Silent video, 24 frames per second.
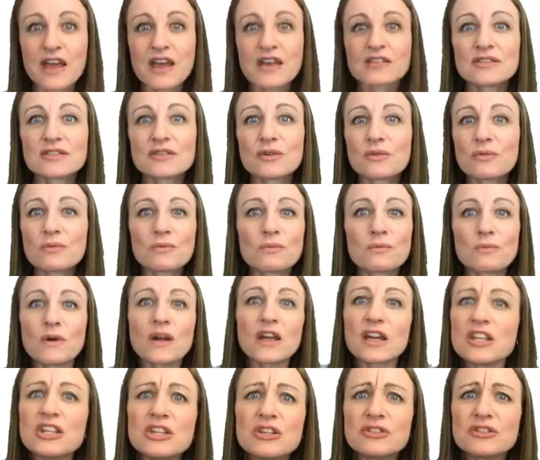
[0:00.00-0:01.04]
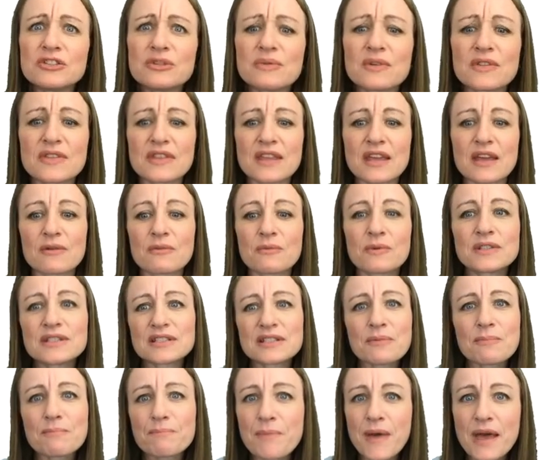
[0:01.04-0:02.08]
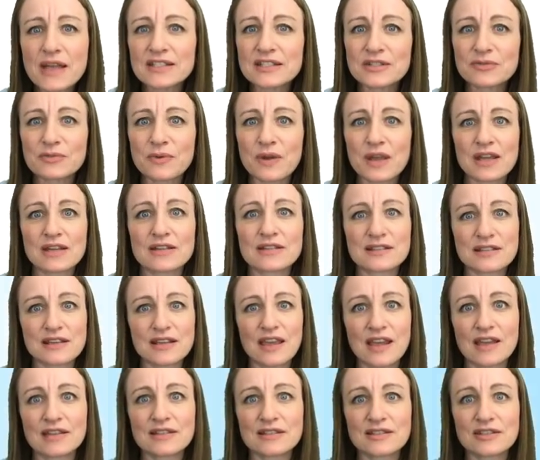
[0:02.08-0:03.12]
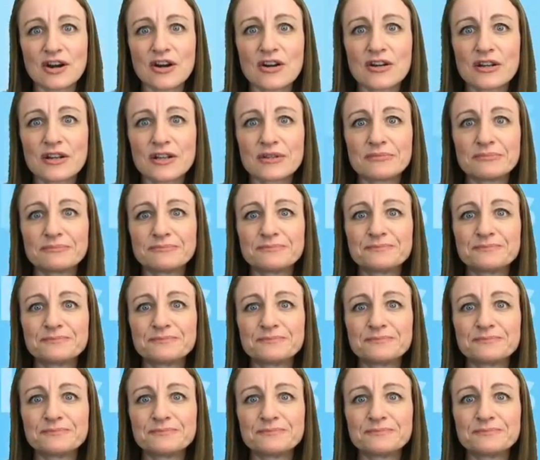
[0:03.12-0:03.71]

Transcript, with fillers: So what can you do with it? What's the best way to get started?